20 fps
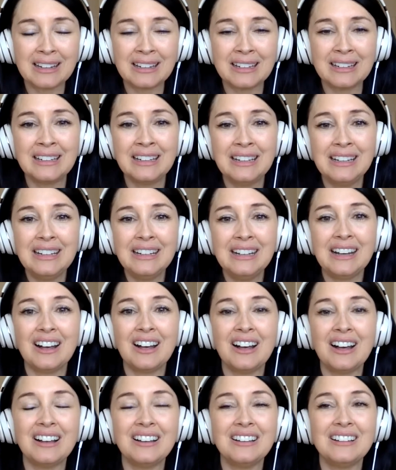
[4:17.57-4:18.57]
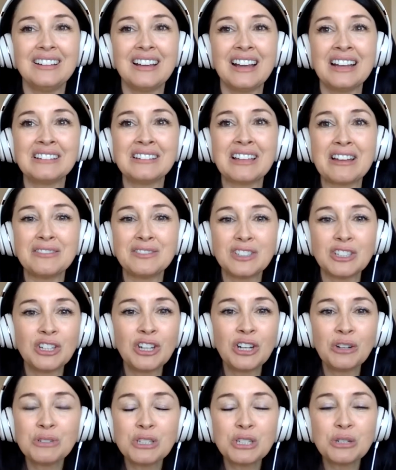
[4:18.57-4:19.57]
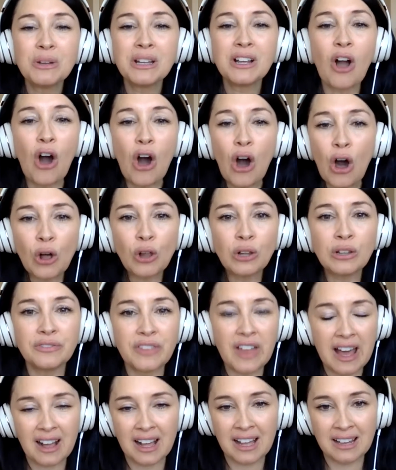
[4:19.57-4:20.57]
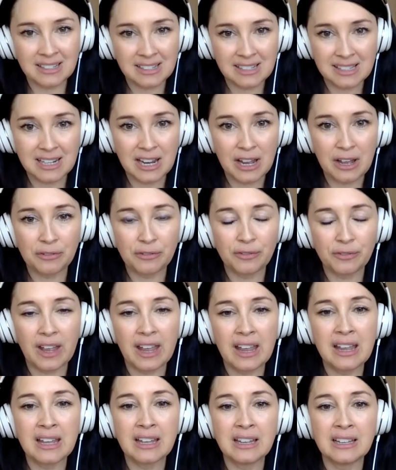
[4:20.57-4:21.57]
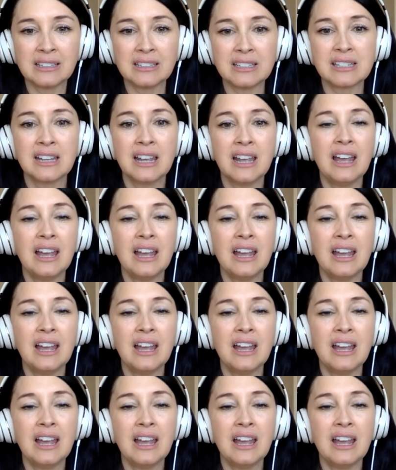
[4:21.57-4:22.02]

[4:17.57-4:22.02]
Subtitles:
And I loved, doing all of that kind of stuff. And